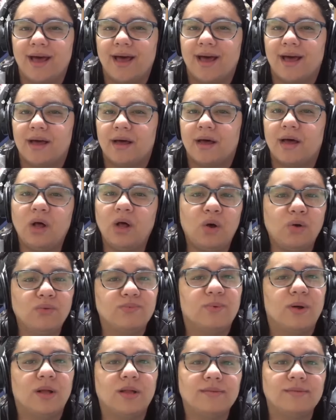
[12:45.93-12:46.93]
oh,
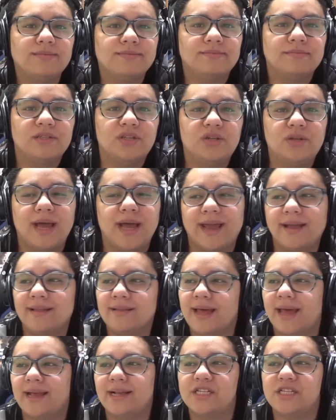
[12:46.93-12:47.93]
well, I
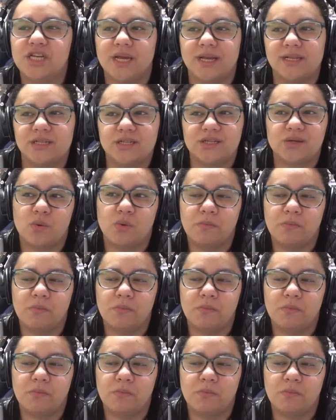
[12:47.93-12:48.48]
like Jen so